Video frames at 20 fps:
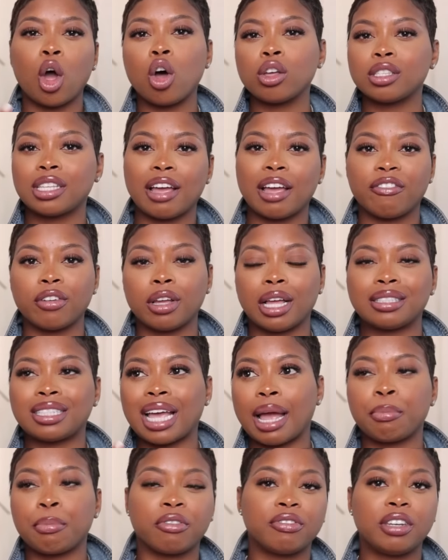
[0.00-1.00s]
all type of,
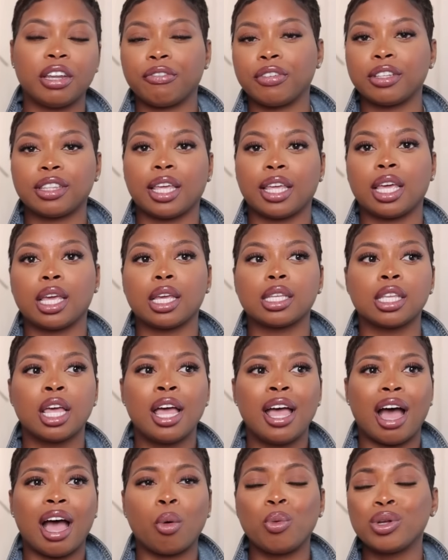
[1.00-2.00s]
type of different things.
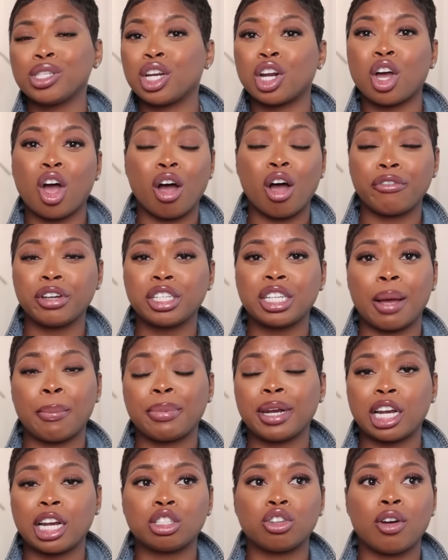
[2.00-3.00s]
I went to the coffee shop
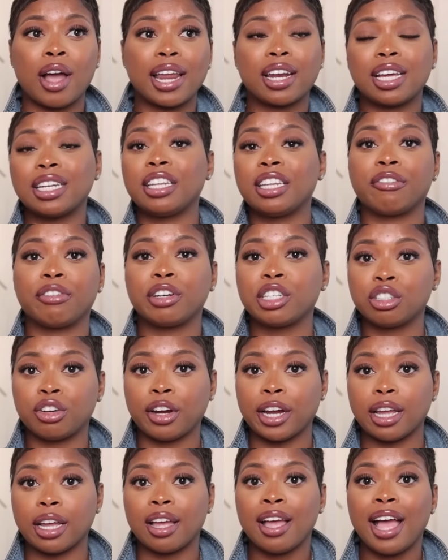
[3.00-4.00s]
and I tried a different
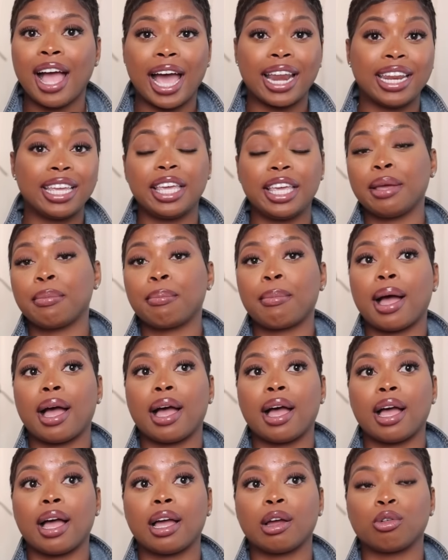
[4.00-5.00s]
drink. I didn't get
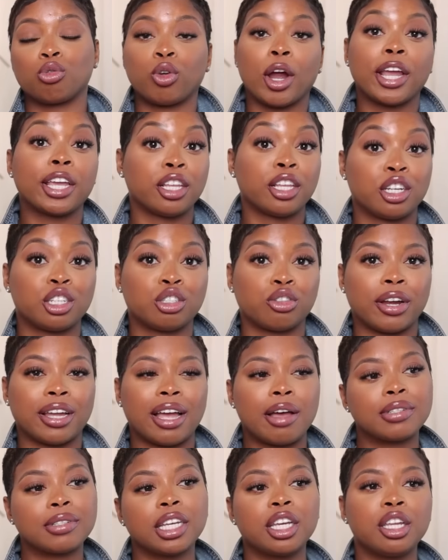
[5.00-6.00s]
my regular drink.
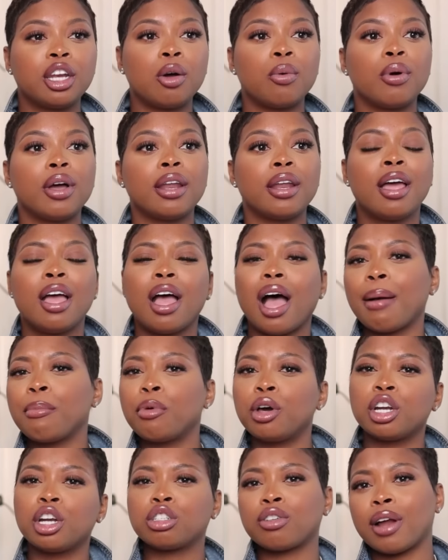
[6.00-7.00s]
I was like, you know what? I'm
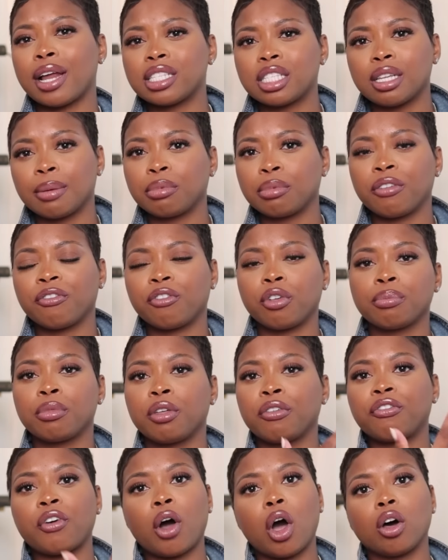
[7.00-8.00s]
gonna try something from
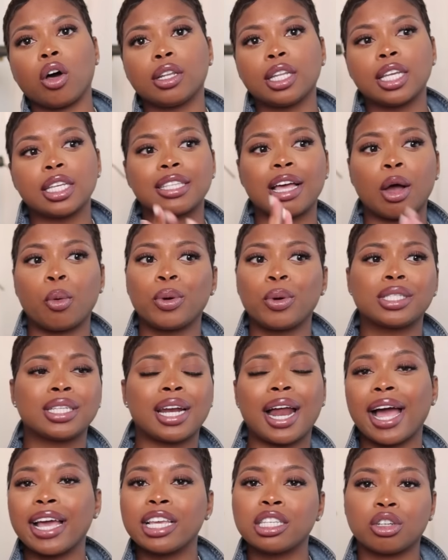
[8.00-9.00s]
the fall list. I went to
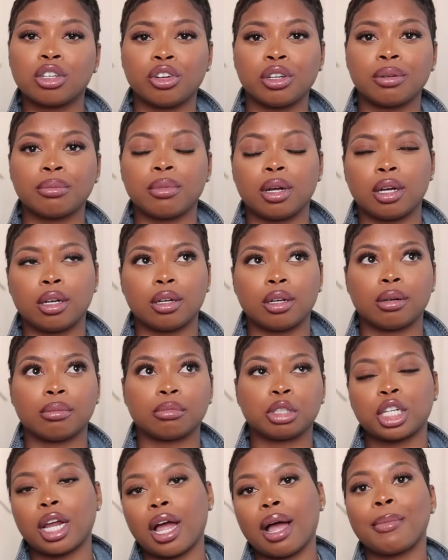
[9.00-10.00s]
the ice cream um,
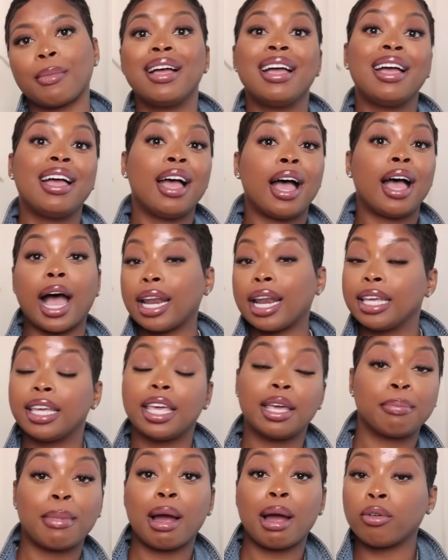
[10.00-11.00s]
shop. I didn't
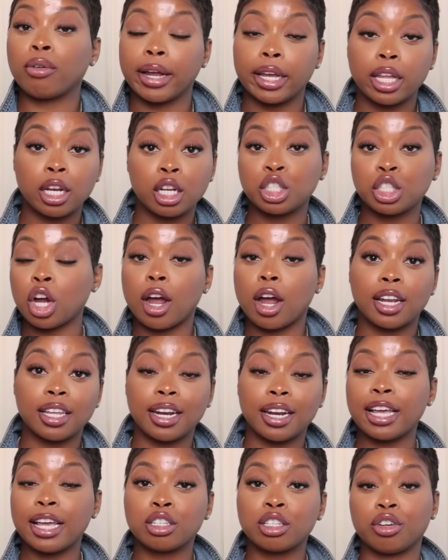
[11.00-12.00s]
get my regular chocolate
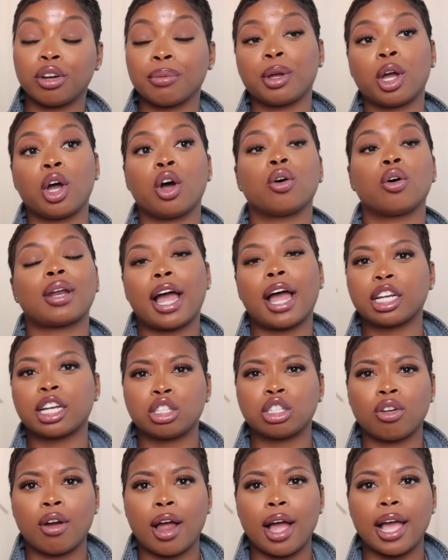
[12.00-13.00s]
ice cream cone. I
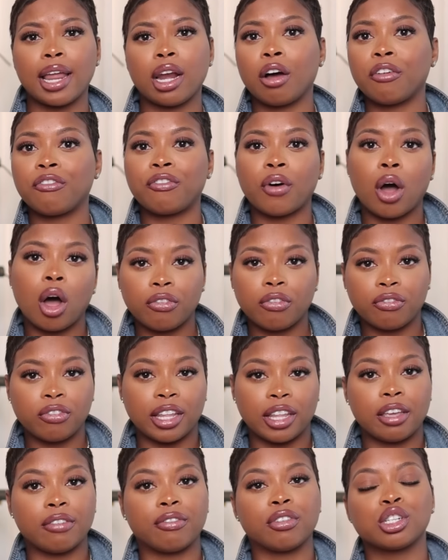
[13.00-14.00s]
tried a fall
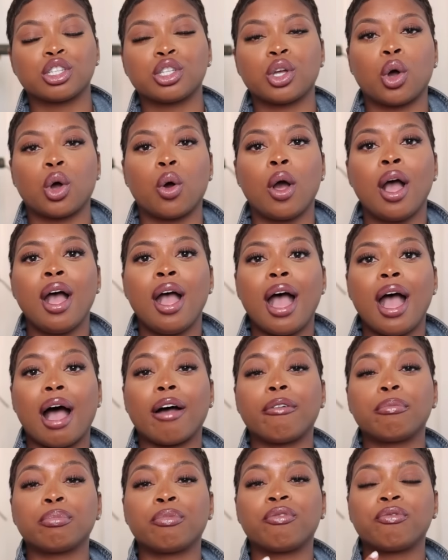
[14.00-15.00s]
flavor. So
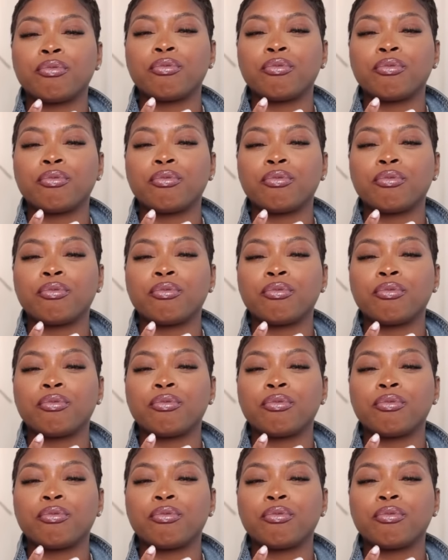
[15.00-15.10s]
I'm